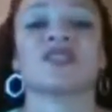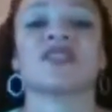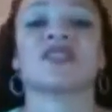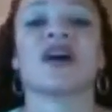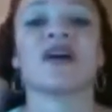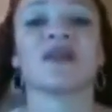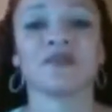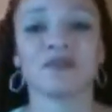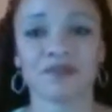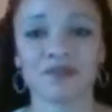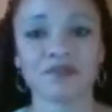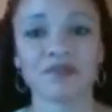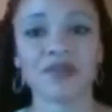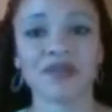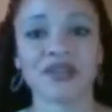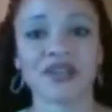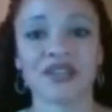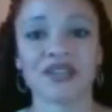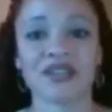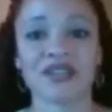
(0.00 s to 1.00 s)
stop,
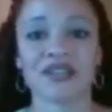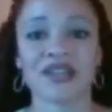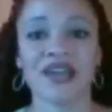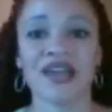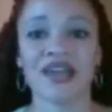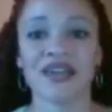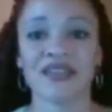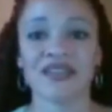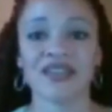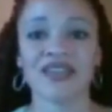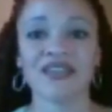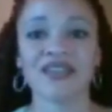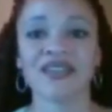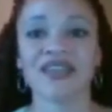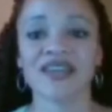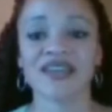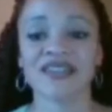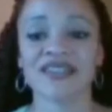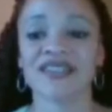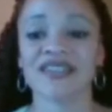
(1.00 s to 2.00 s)
because at the end of
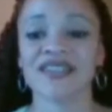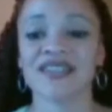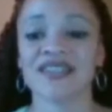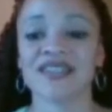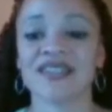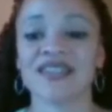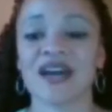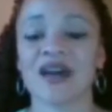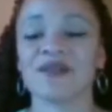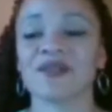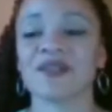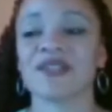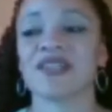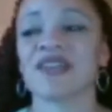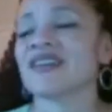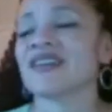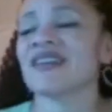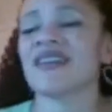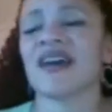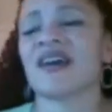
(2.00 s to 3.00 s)
last season, I was
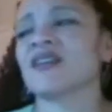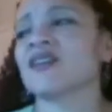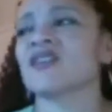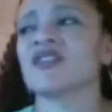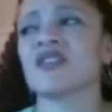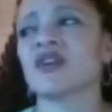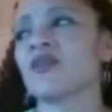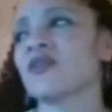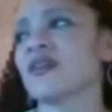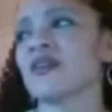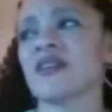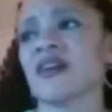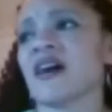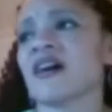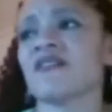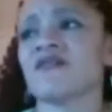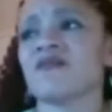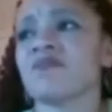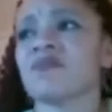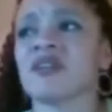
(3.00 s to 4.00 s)
like, yeah, he's totally
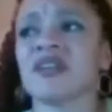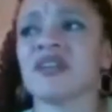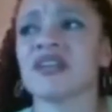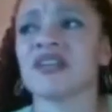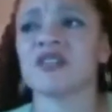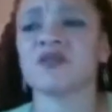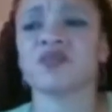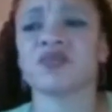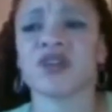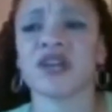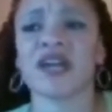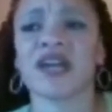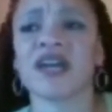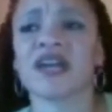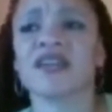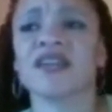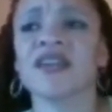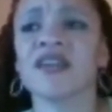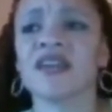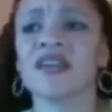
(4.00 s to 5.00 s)
alive, because
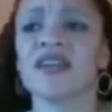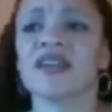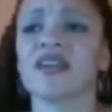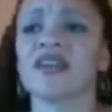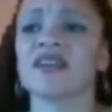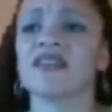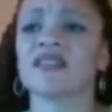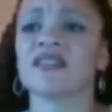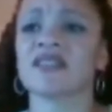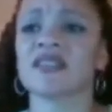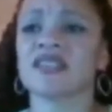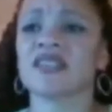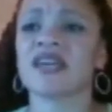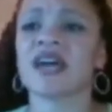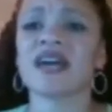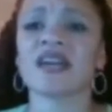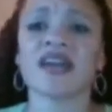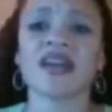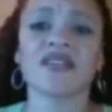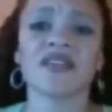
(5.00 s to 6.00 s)
Brienne
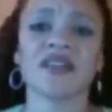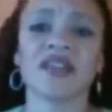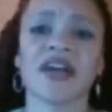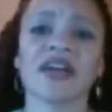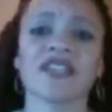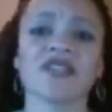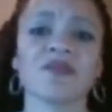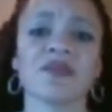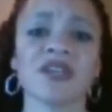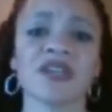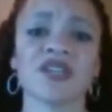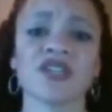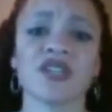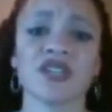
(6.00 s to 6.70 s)
decided at the last minute